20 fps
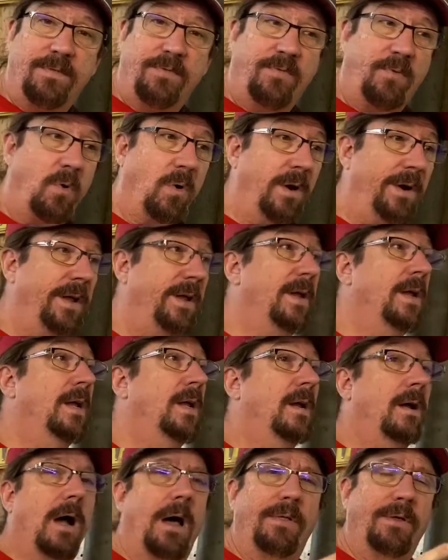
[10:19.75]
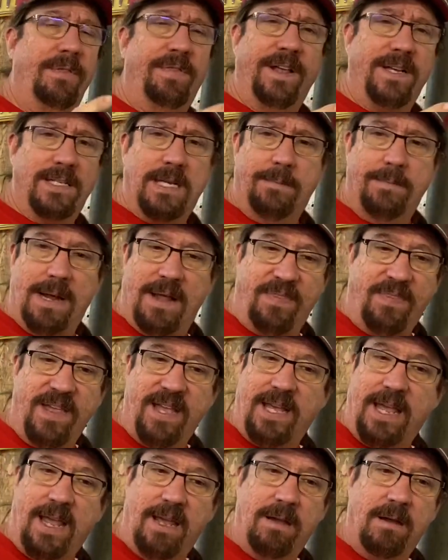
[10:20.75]
Ford. Other things I'm not
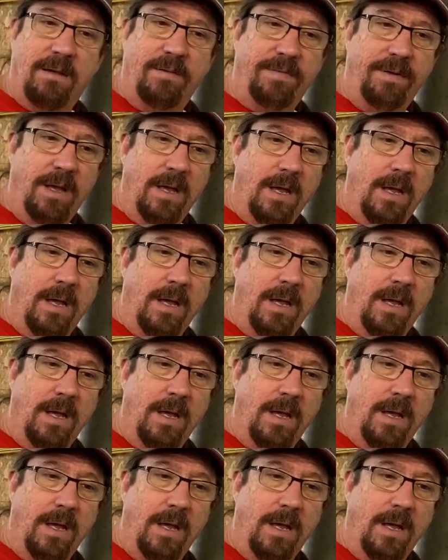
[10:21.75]
thinking of.